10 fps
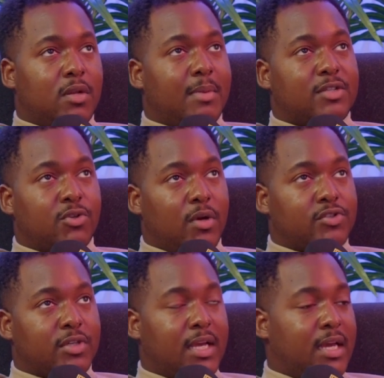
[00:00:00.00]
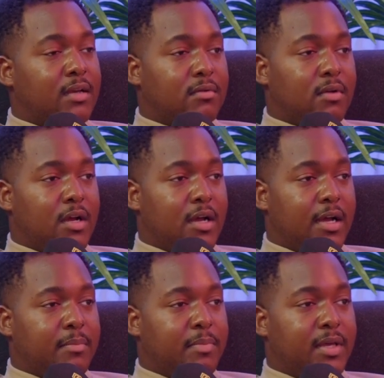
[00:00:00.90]
about 200K
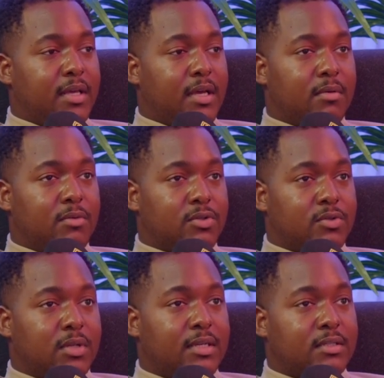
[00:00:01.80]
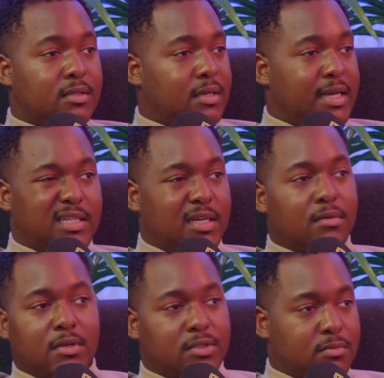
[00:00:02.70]
at peak year, which was nice.
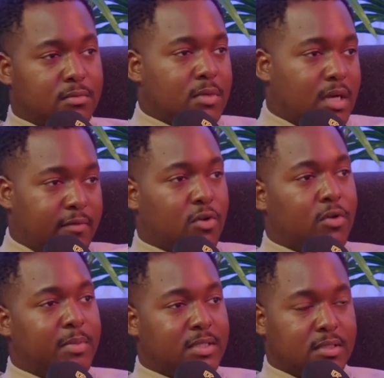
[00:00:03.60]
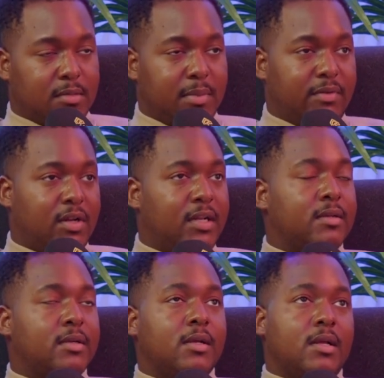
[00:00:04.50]
18, that's kind of a good business to be running.
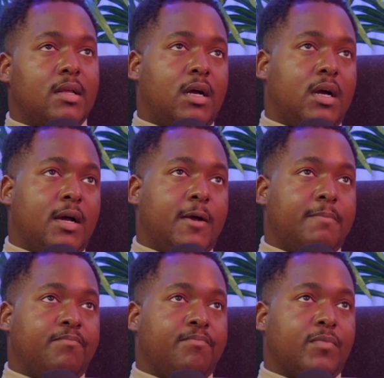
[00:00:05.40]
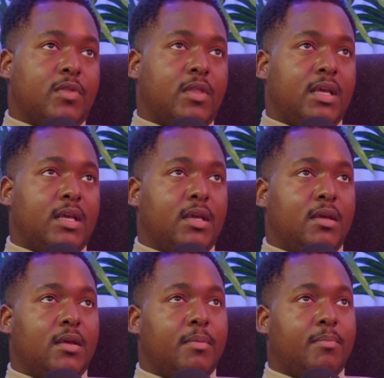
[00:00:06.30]

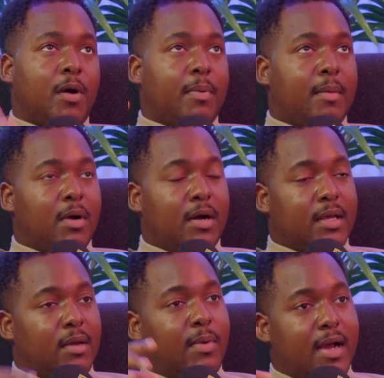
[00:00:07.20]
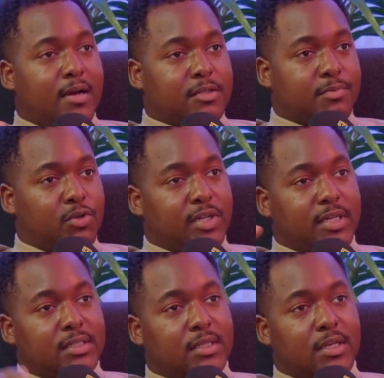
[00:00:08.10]
The pop-up market warehouse project,